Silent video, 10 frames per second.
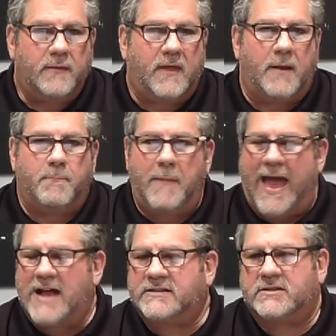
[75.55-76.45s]
that
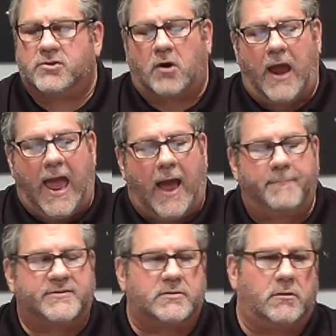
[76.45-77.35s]
masks are
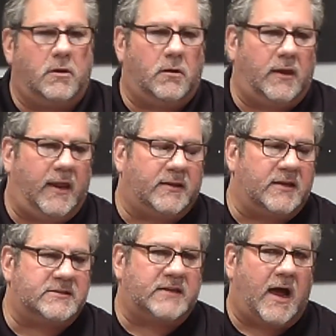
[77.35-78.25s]
absolutely at
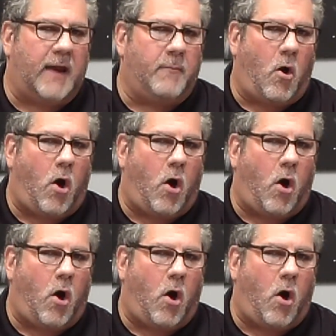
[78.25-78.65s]
this time